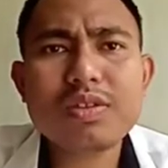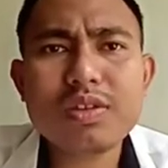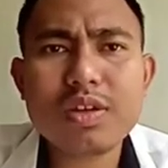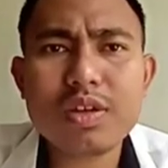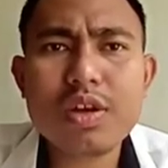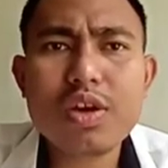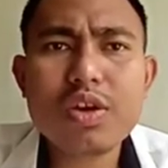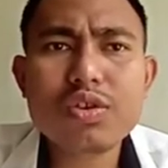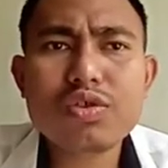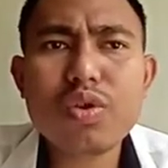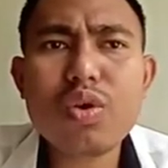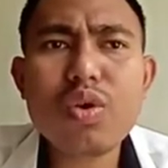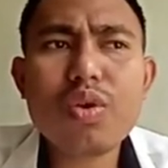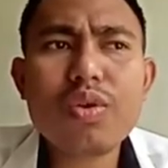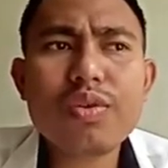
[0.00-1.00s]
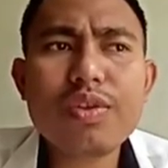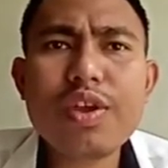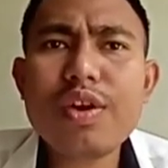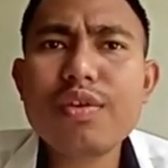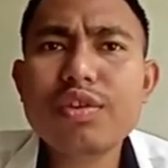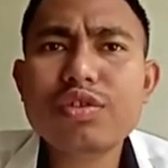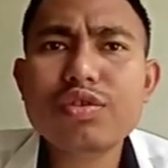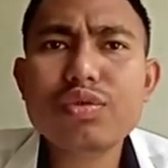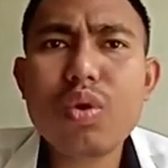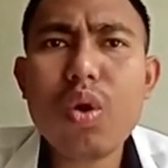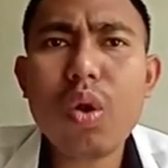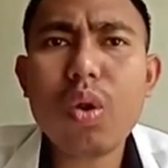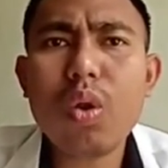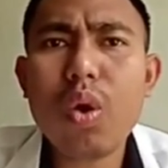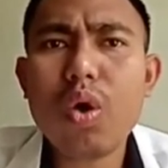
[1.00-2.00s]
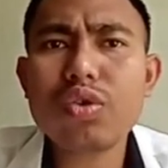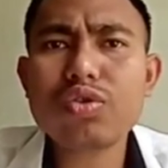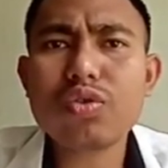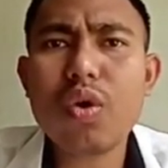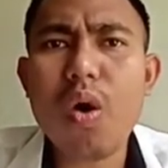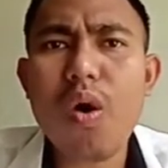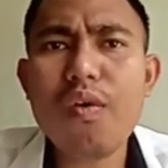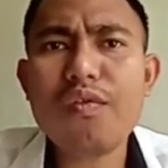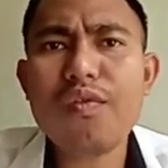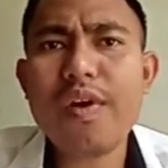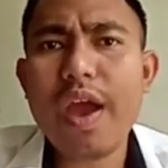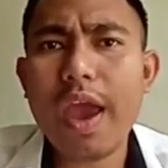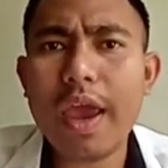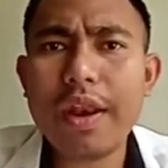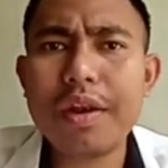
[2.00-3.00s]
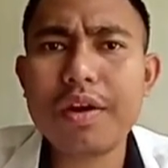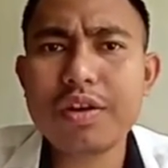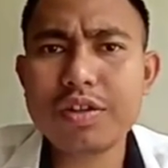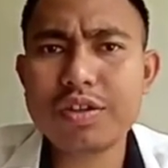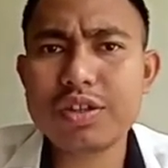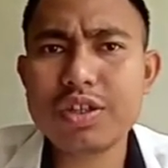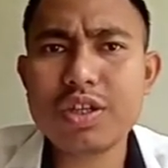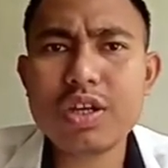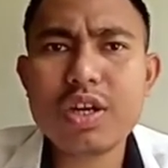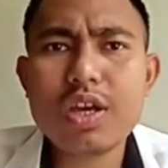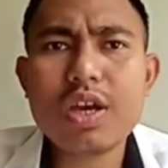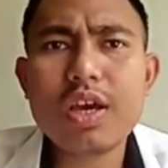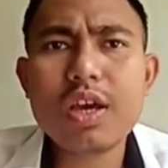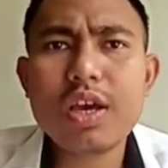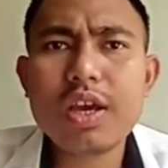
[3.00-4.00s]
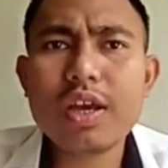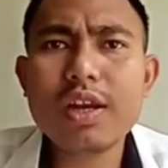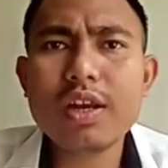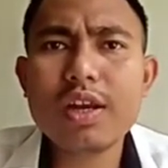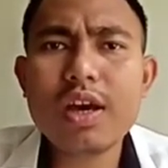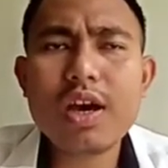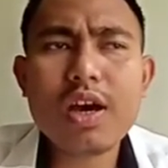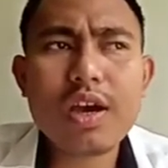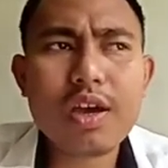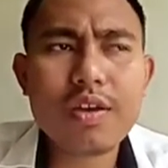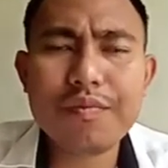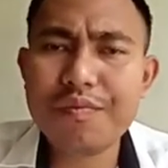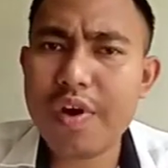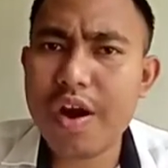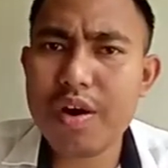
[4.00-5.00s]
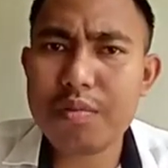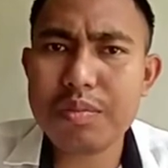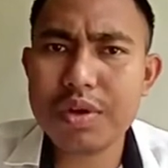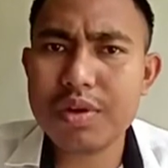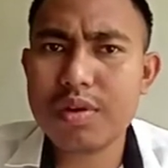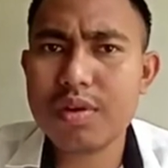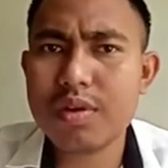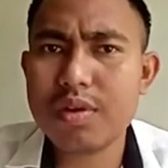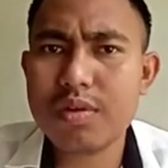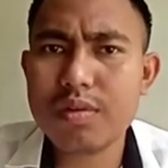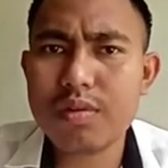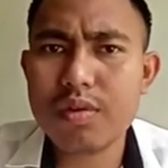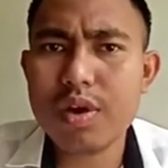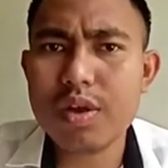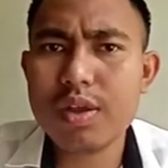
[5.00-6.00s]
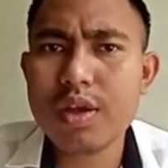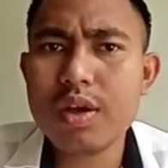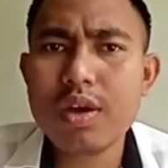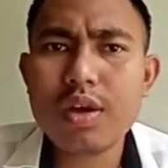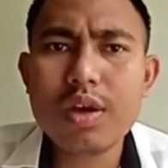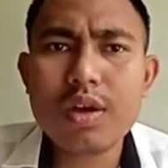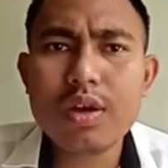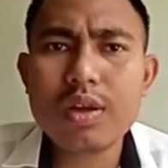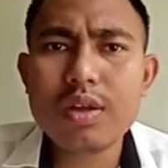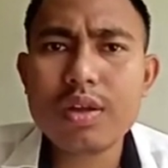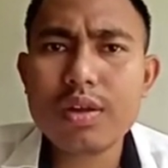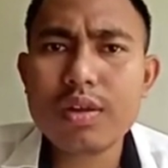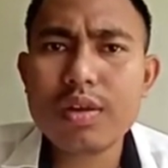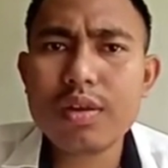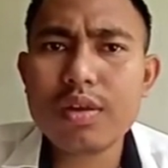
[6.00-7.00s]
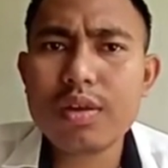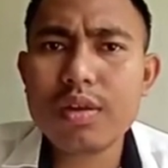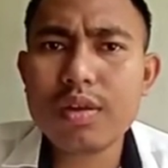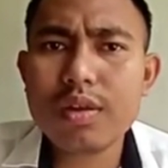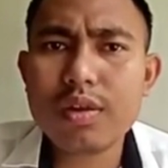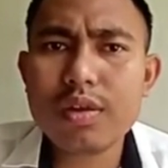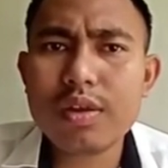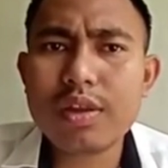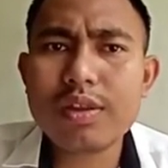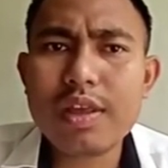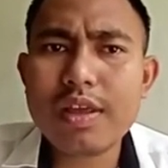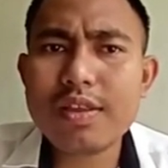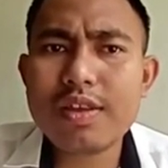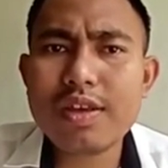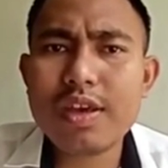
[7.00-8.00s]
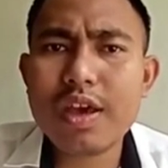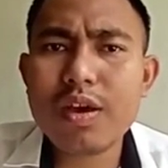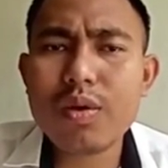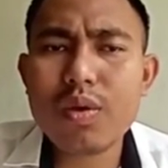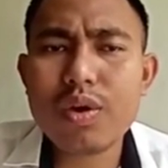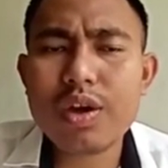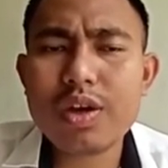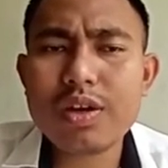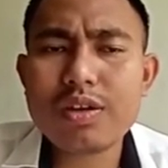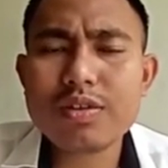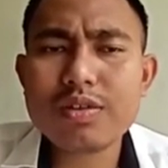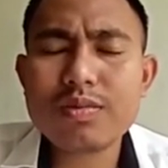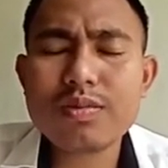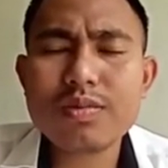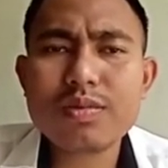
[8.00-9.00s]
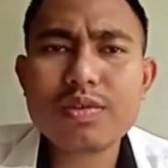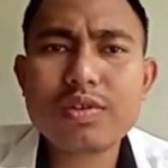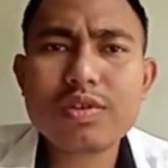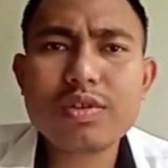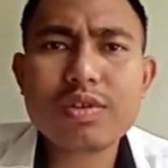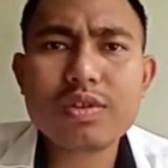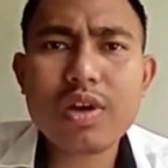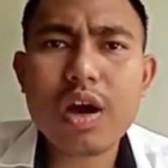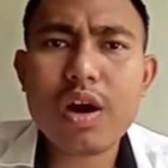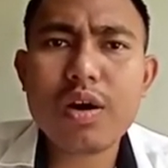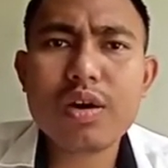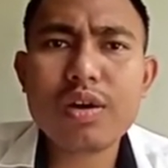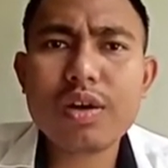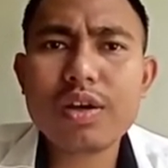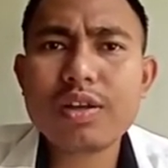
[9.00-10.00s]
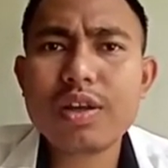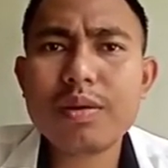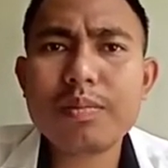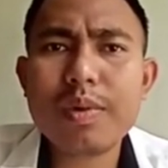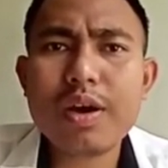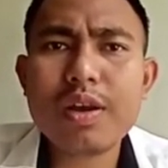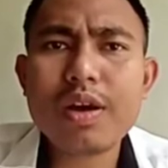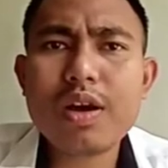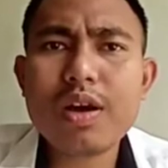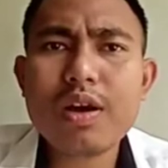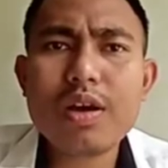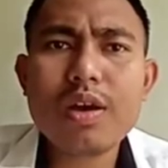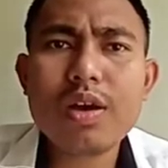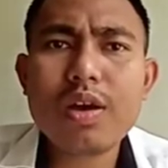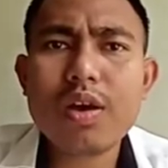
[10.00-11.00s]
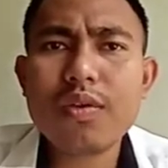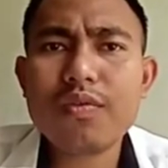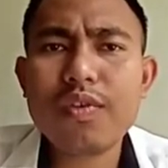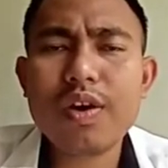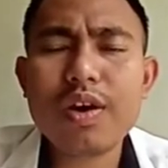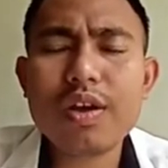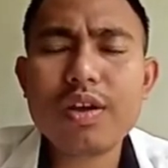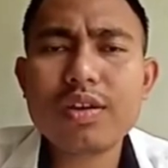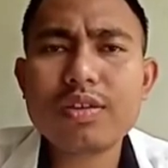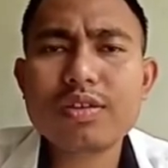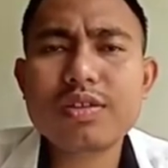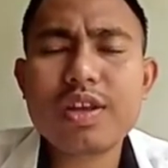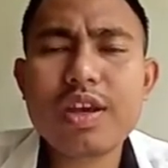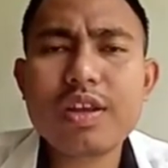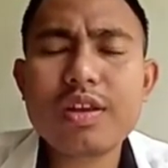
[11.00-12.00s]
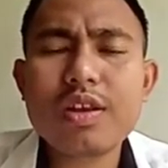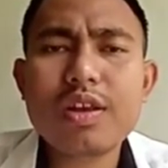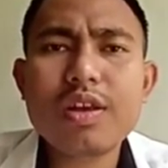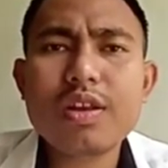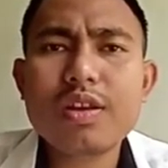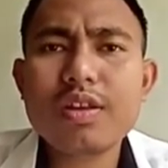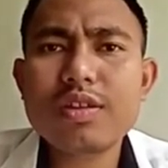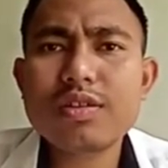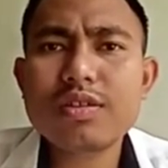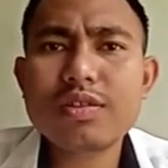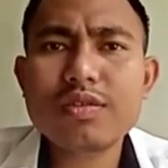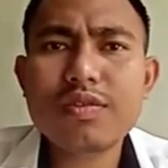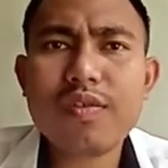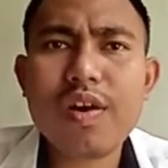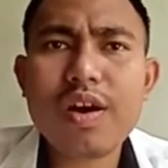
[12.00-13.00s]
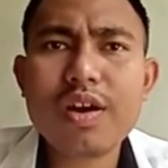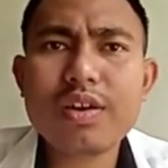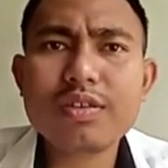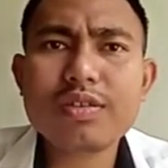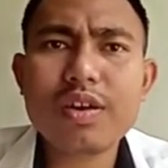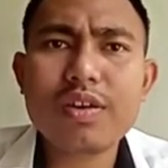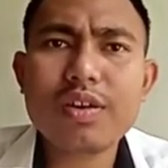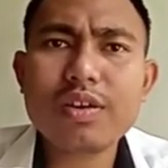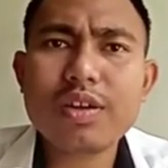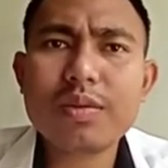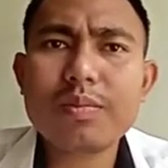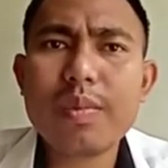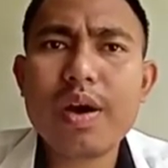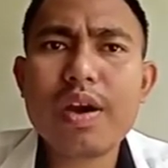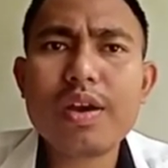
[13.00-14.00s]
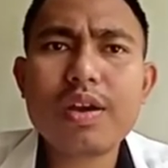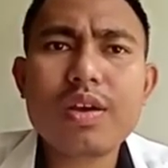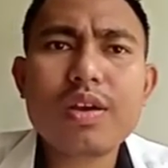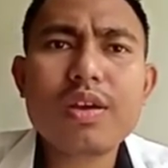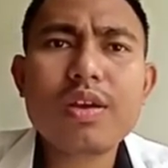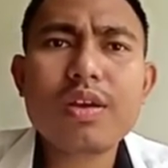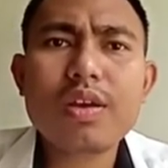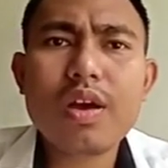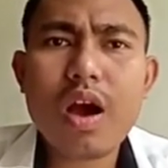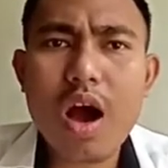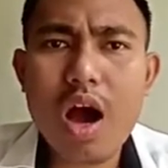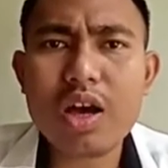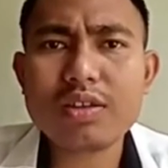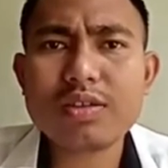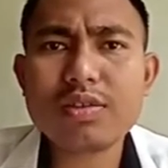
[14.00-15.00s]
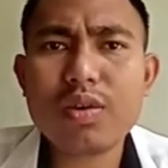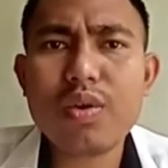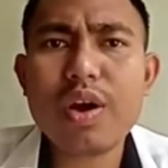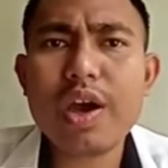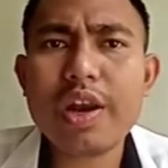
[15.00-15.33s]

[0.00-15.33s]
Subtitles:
eat. So there is no loss of energy in the environment, right? The dead decaying organisms are eaten by the fungus, then these fungus are eaten by us or